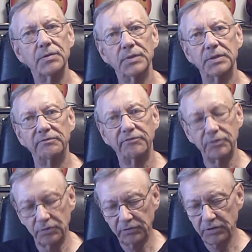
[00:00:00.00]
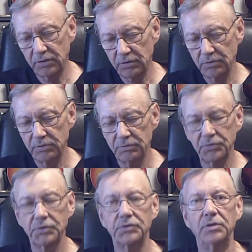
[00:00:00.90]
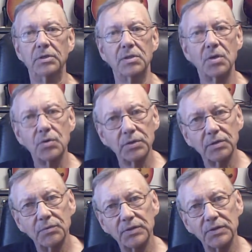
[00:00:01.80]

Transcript: with the fructose, they're loaded